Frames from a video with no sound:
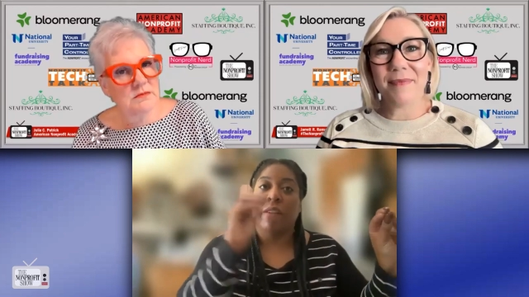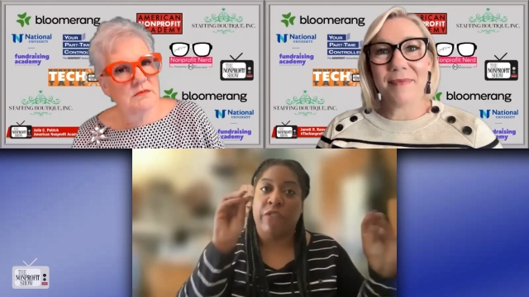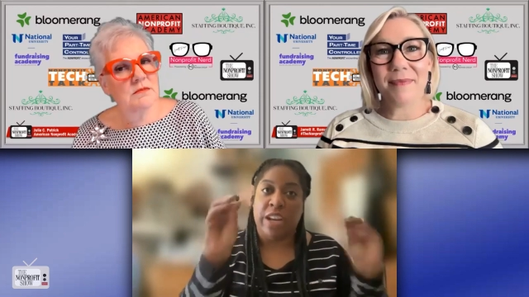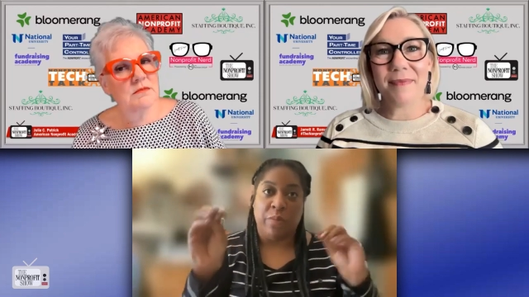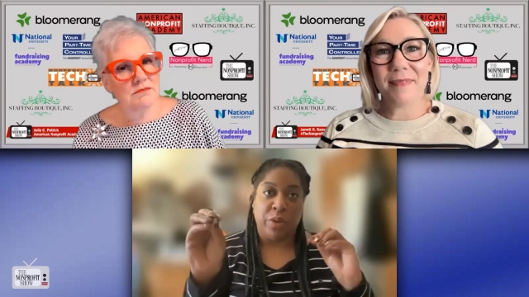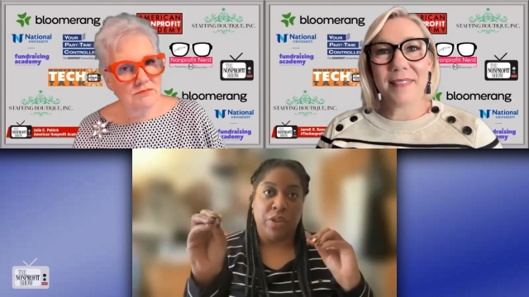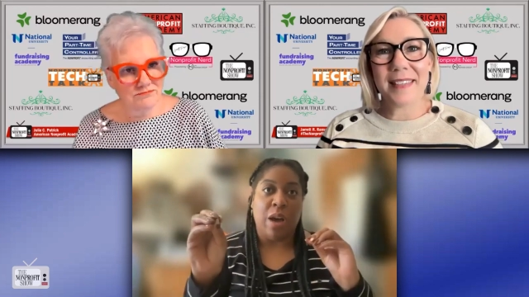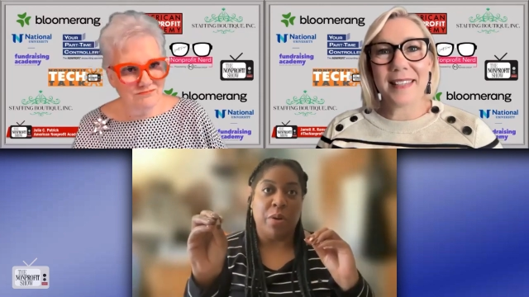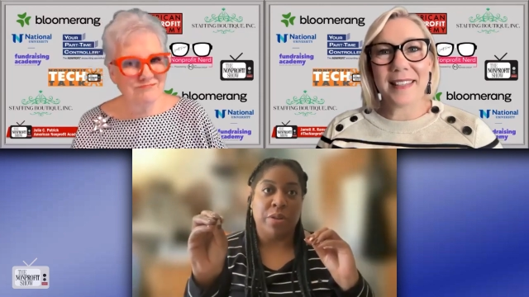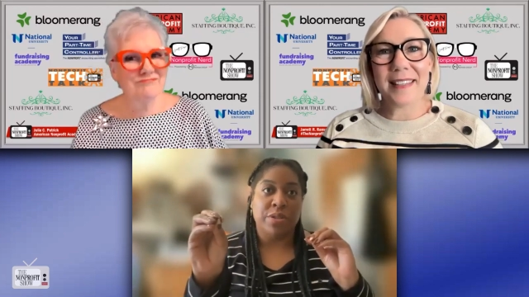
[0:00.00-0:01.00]
Speaker 1: fit in with
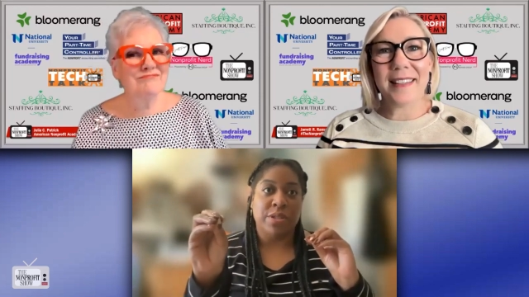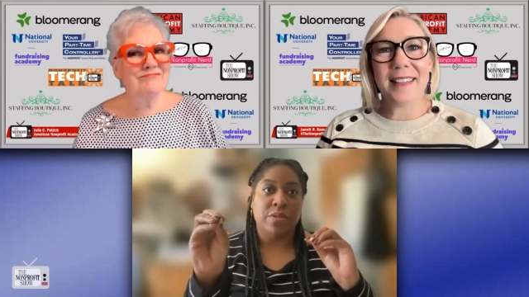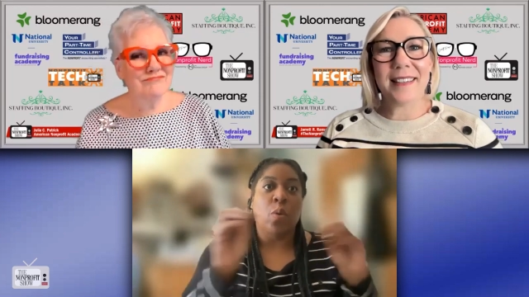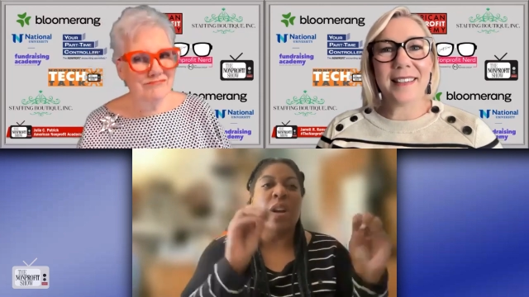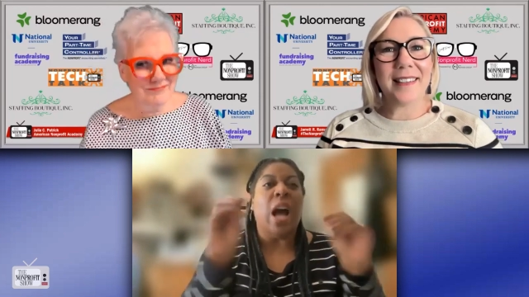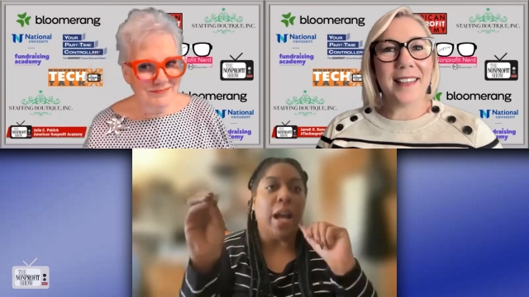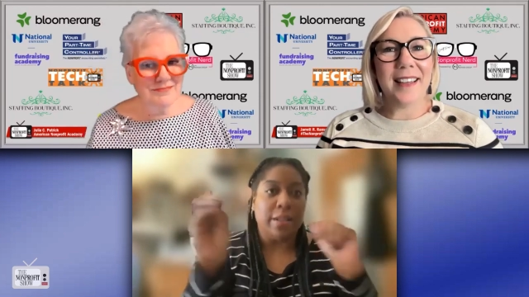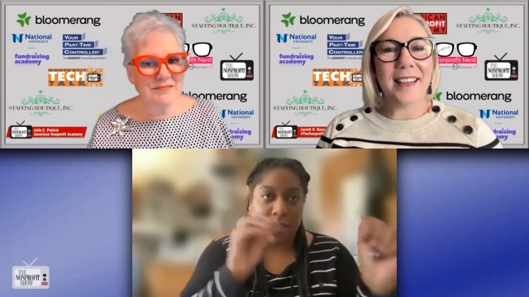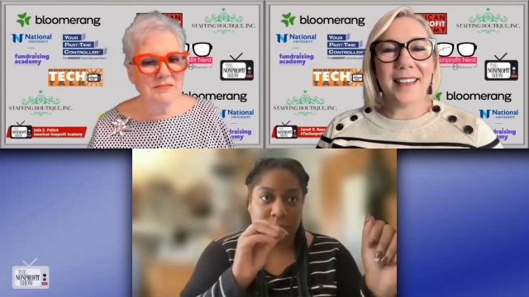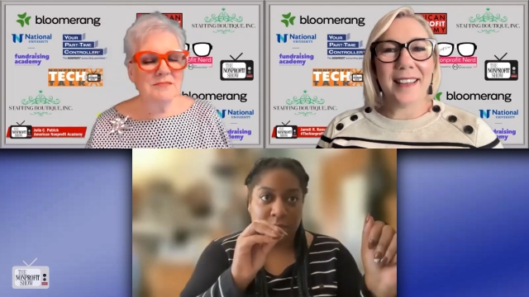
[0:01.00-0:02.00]
ours or
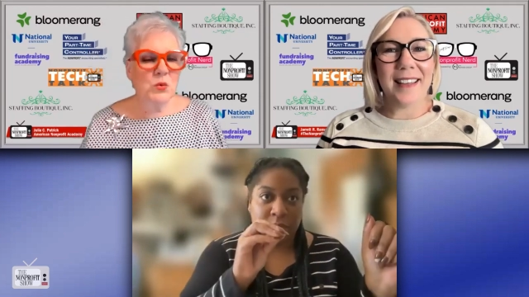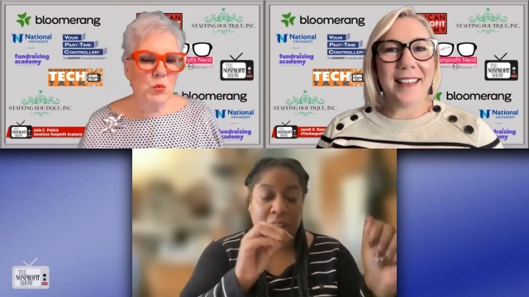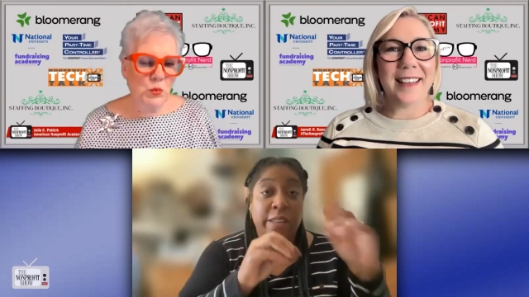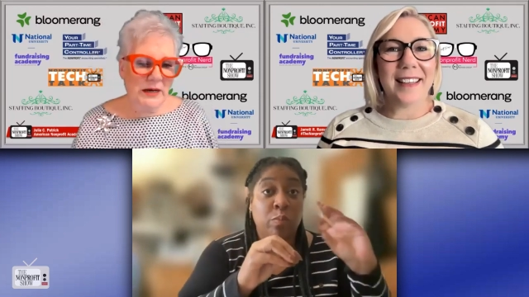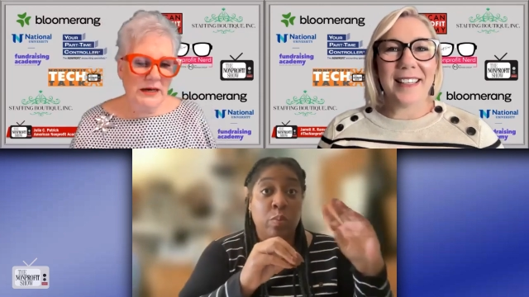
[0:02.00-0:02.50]
not like right.